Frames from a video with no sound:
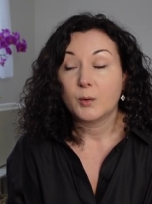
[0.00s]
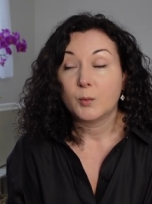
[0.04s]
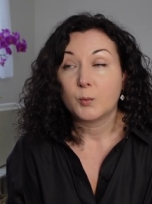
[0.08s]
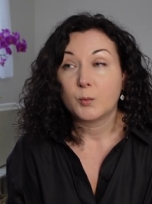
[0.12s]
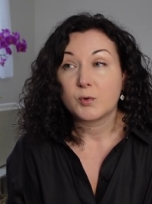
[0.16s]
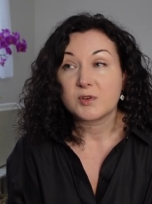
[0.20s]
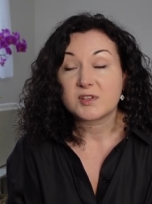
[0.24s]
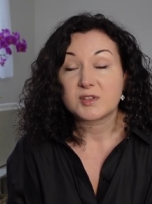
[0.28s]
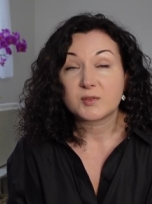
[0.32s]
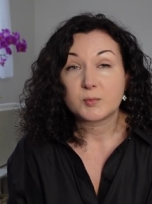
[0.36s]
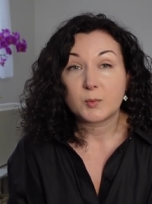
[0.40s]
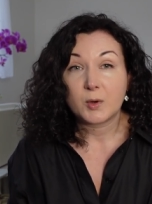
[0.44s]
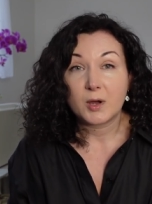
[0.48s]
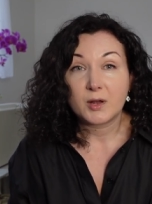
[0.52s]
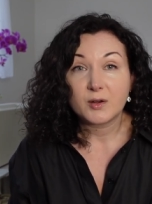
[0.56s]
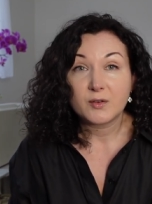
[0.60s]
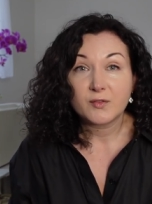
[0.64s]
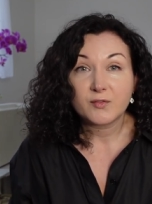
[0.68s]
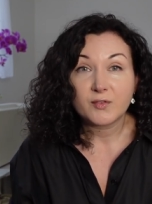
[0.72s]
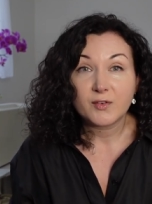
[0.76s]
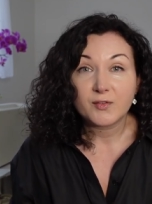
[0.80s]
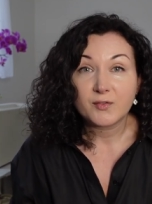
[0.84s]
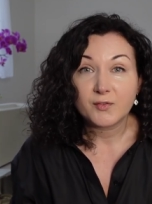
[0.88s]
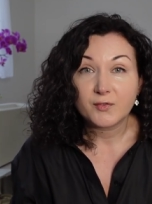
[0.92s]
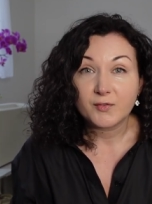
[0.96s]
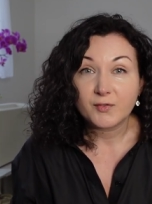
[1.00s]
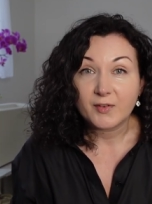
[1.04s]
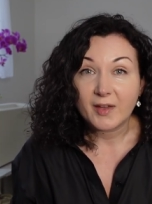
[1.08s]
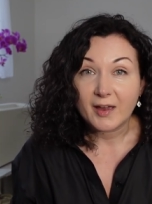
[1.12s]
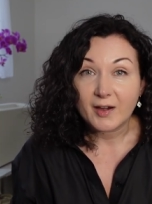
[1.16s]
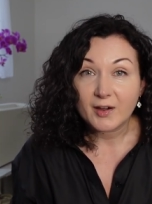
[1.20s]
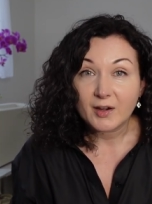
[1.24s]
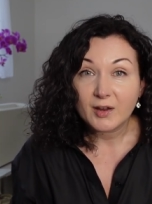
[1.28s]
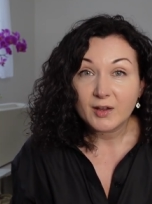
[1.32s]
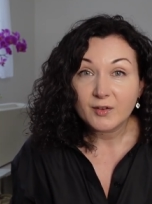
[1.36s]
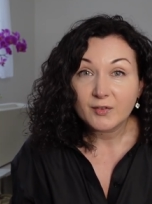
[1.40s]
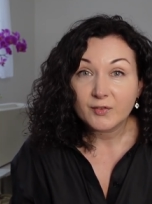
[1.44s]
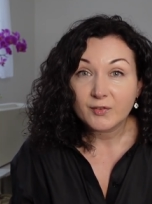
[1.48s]
was one of the
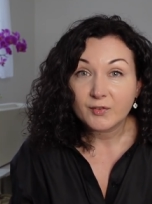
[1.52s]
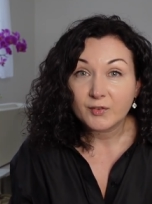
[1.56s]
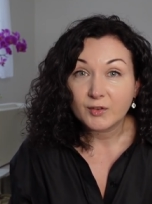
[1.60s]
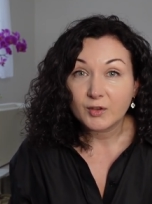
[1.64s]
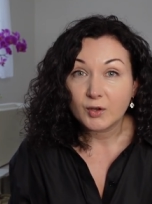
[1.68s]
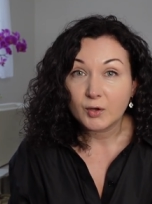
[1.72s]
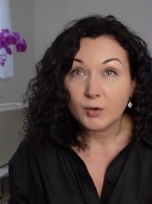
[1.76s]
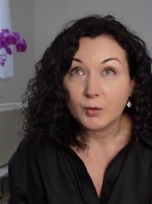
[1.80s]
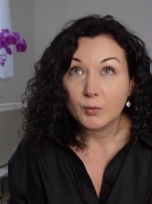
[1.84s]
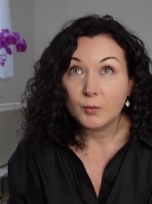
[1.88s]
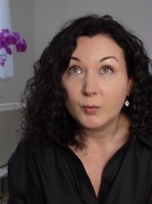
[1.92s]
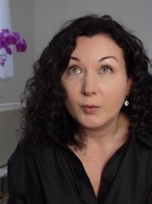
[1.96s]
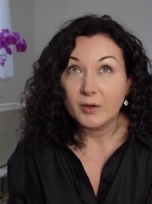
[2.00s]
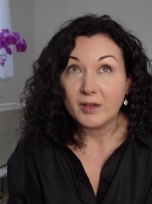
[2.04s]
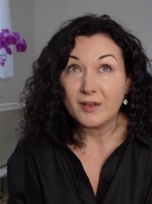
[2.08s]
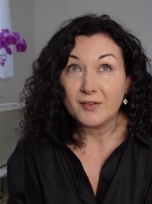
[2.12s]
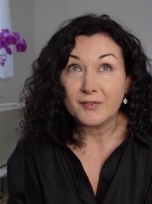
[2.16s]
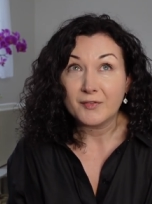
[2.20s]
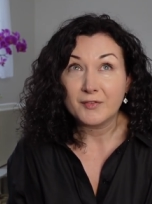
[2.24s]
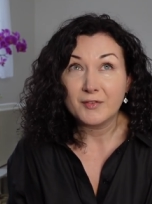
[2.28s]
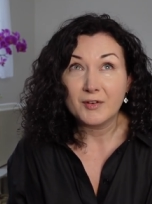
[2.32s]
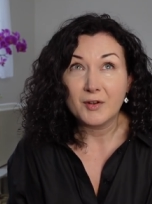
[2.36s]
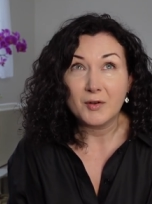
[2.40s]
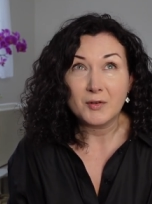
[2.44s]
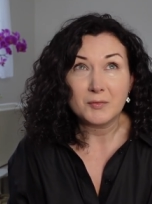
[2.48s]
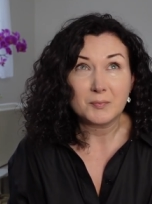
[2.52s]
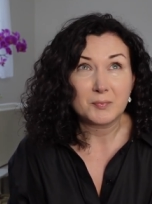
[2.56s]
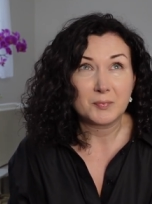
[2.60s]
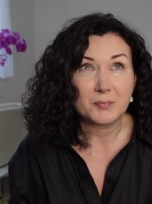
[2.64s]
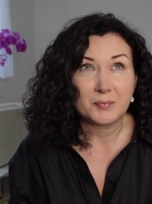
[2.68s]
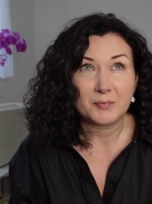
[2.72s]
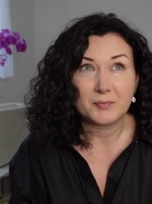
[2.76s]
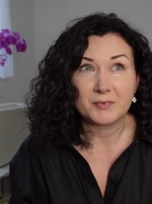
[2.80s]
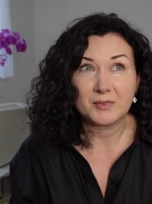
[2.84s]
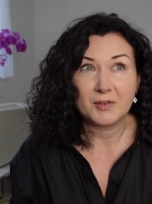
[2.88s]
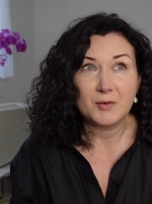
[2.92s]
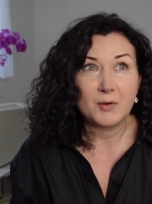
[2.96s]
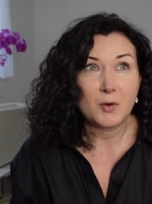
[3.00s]
very few, if not
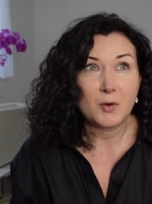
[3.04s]
the